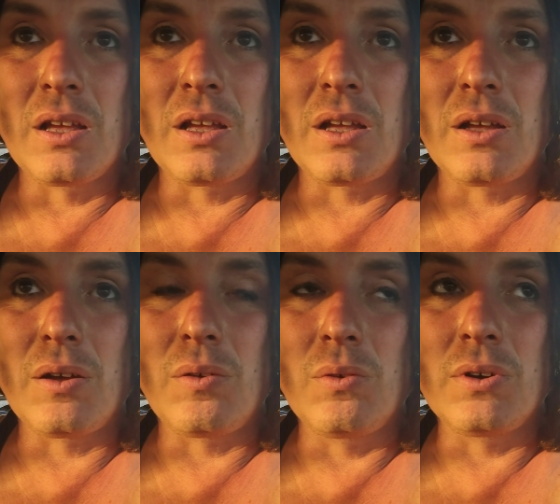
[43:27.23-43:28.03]

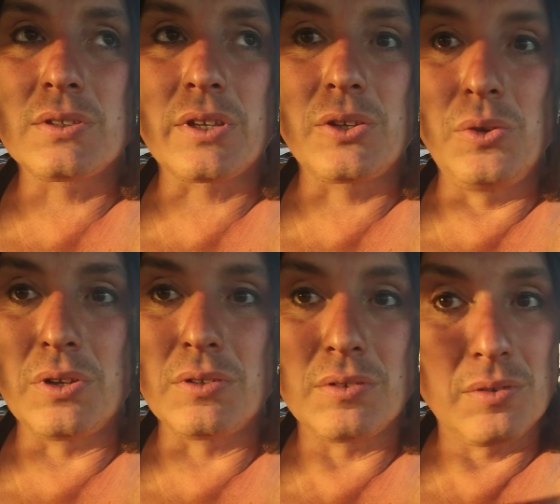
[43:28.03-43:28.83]
uh, where it's like you
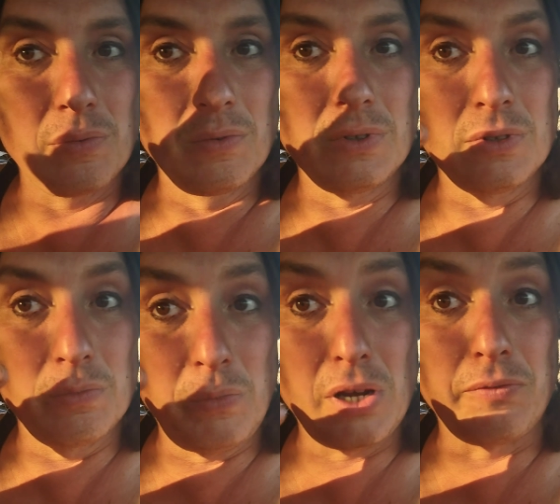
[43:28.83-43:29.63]
can,
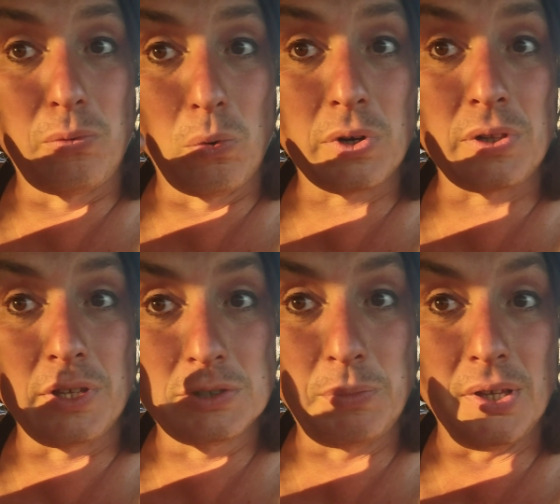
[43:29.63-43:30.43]

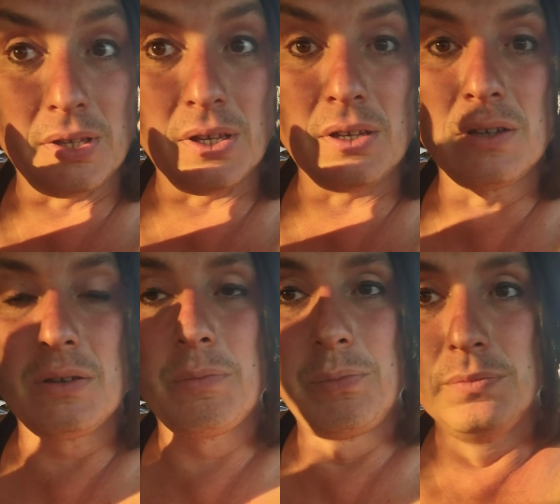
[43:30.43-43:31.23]
metaphorically speaking,
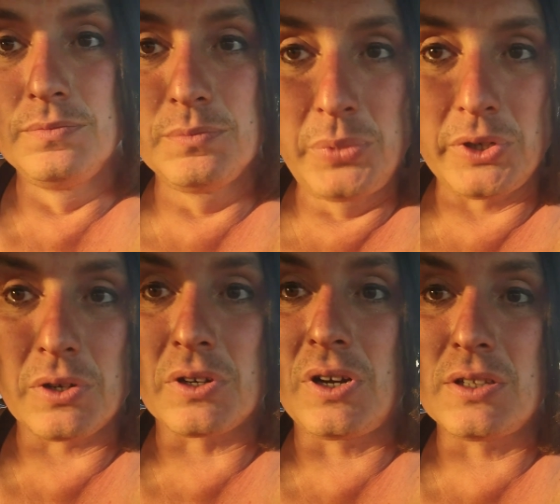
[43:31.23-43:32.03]
put
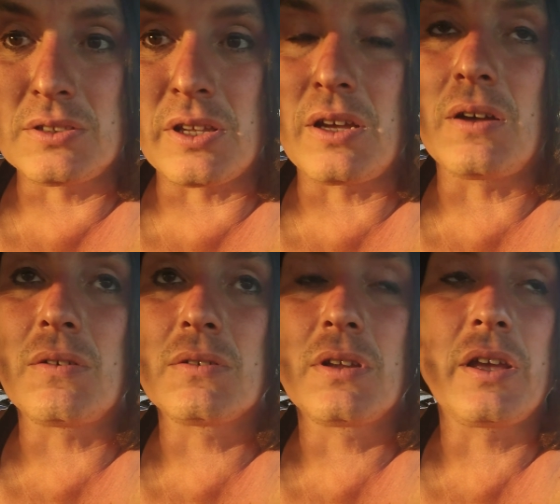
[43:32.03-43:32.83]
your guns
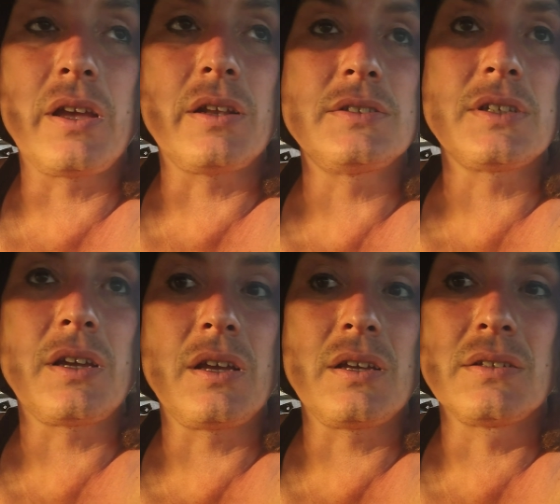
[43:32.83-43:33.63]
down and
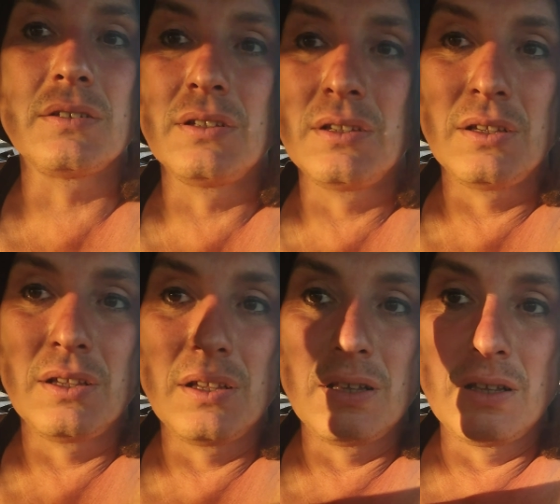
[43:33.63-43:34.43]
say,
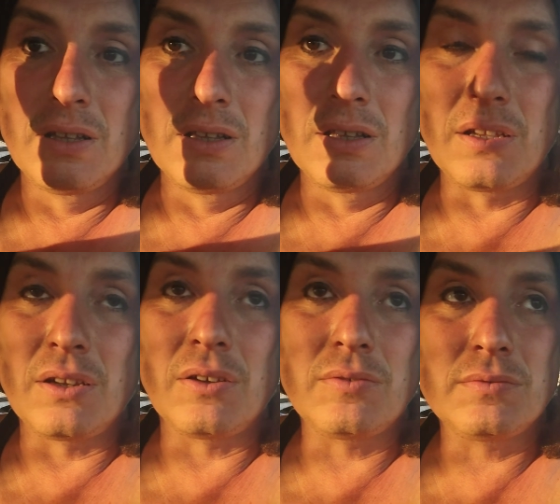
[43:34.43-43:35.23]
you
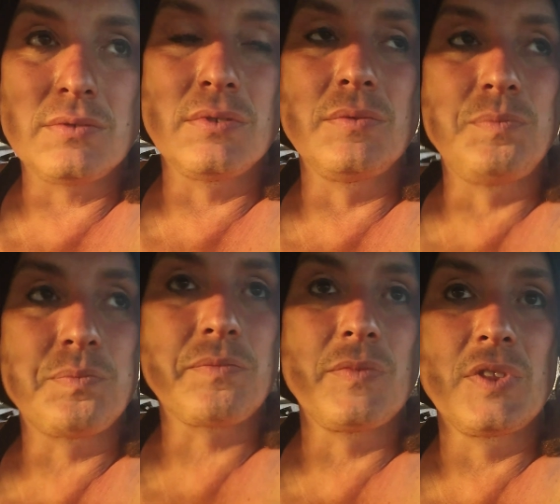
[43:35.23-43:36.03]
know,
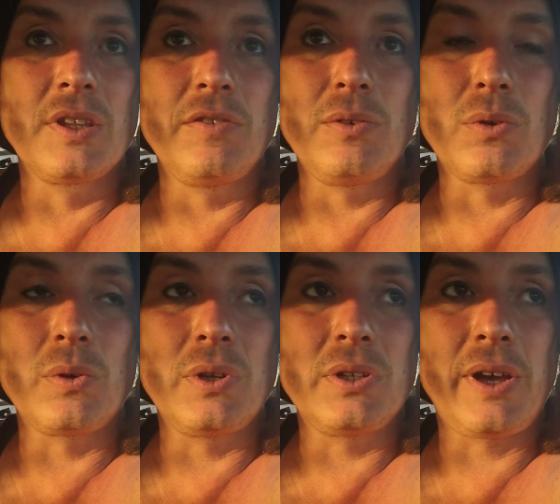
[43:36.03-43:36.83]
if you
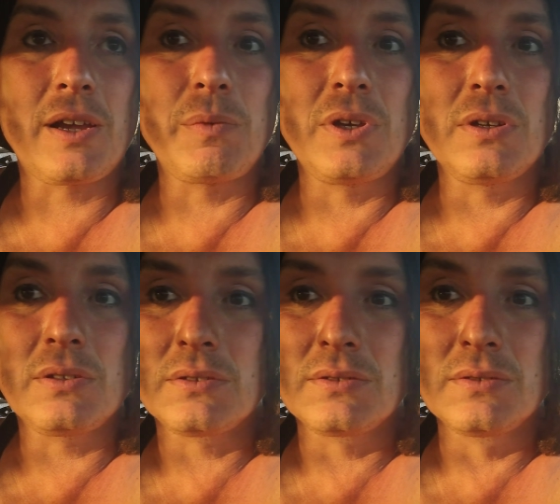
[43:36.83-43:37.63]
want to attack me,
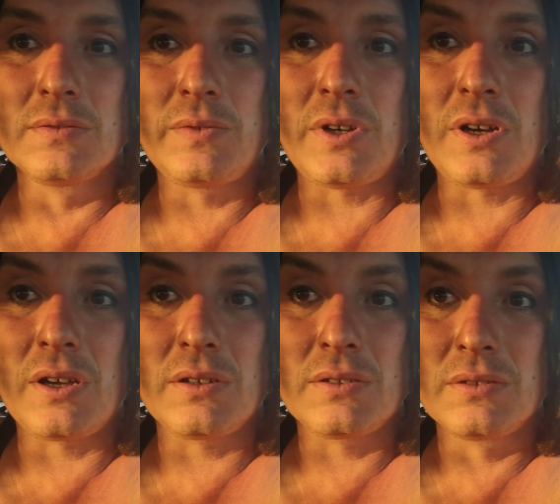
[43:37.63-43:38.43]

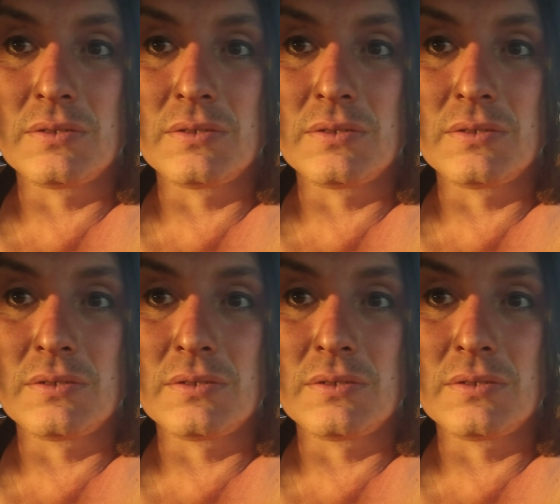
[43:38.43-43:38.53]
fine.